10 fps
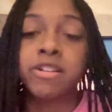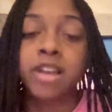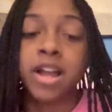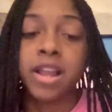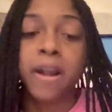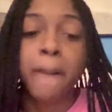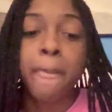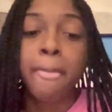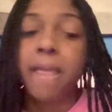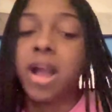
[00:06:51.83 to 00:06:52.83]
Like
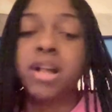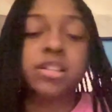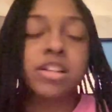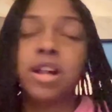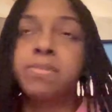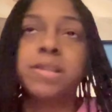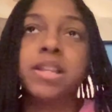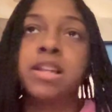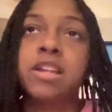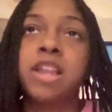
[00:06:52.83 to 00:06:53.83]
I kept
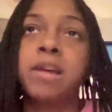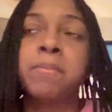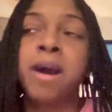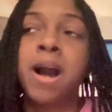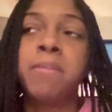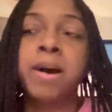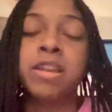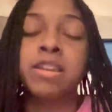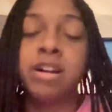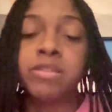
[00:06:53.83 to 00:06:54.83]
telling her like, Mom, I
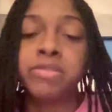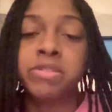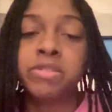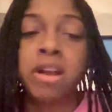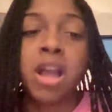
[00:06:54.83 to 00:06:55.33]
love you.